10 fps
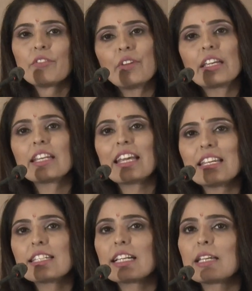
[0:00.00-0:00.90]
we can
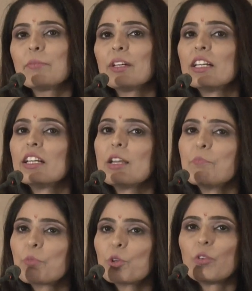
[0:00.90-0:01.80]
anytime
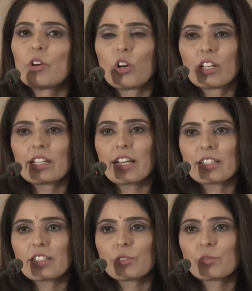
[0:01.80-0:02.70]
improve upon our
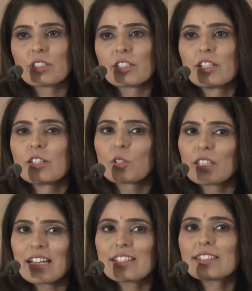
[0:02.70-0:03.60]
attitudes. So
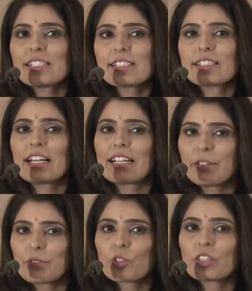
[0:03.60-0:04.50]
that is the reason
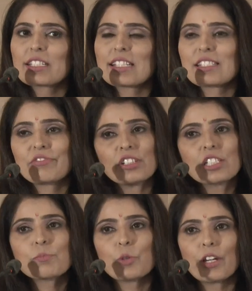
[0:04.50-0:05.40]
I took this as the
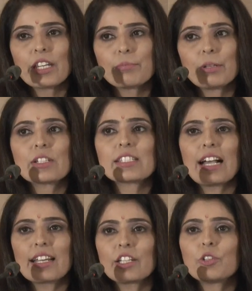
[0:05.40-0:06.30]
first point, because
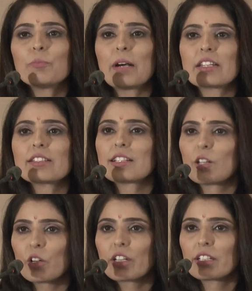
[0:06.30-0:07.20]
attitude matters a
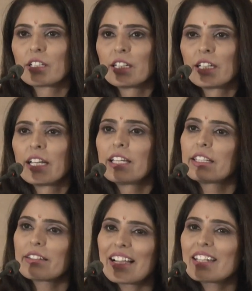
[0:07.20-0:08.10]
lot.
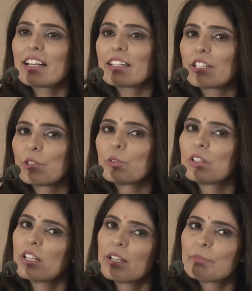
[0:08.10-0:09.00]
The right
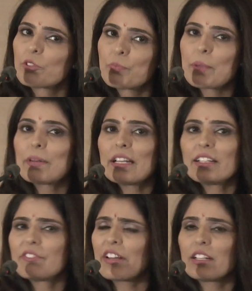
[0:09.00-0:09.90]
attitude, people
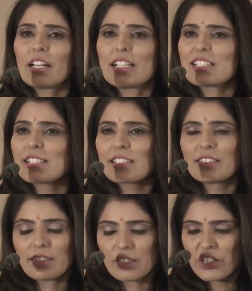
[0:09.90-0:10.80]
are, I'll just
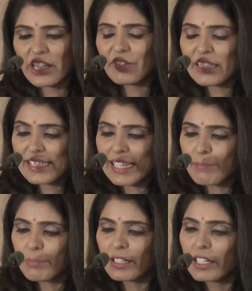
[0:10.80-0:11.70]
share one
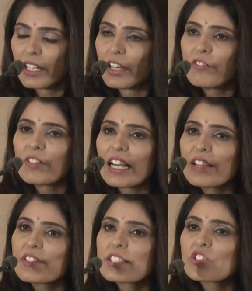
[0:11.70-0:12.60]
example. When
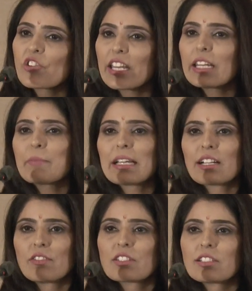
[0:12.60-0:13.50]
I was training my
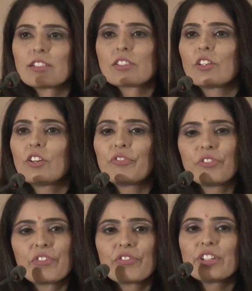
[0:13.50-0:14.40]
counselors of
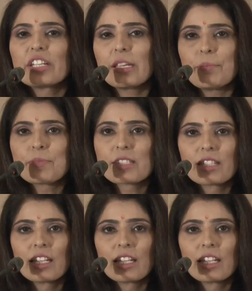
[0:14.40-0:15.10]
different teams,